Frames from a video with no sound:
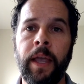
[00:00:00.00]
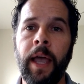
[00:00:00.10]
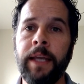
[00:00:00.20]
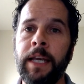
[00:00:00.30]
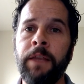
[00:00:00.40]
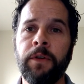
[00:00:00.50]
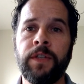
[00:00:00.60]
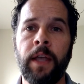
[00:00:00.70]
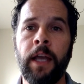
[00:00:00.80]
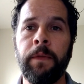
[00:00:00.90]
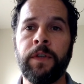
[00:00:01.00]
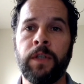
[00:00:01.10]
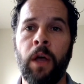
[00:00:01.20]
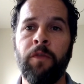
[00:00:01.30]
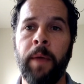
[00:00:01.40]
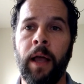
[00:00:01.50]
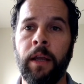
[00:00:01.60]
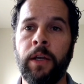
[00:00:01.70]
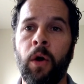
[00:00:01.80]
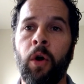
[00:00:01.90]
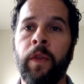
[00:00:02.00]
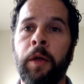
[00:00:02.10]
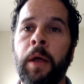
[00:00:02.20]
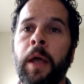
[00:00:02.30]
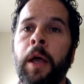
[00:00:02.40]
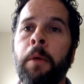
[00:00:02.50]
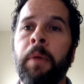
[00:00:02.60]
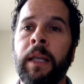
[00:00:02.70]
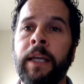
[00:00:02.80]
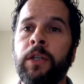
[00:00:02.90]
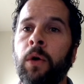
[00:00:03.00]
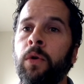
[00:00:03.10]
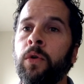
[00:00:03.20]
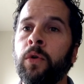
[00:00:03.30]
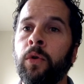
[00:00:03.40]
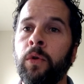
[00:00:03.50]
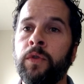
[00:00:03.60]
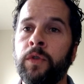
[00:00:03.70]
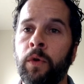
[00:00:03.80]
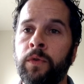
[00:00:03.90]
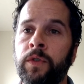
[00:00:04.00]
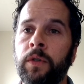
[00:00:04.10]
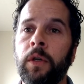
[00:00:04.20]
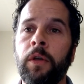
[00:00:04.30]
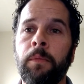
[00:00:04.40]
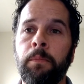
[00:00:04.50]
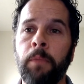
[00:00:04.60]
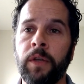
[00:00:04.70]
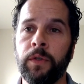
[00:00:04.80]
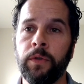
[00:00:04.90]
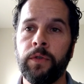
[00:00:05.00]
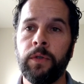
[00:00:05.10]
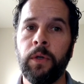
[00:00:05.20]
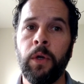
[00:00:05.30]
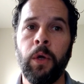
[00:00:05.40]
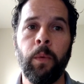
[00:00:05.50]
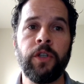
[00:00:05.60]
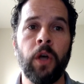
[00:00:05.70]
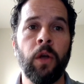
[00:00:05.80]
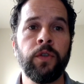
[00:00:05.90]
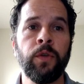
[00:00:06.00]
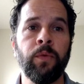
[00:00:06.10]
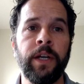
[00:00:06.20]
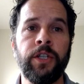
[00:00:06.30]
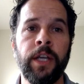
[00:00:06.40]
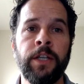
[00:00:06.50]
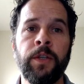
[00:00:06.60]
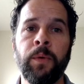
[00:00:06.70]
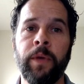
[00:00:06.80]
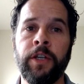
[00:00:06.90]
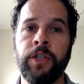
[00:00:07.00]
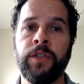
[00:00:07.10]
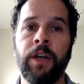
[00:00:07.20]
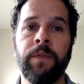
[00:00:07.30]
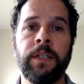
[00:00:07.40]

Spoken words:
At either side of the soft palate are the palatoglucose muscles, which also reach into the regions of the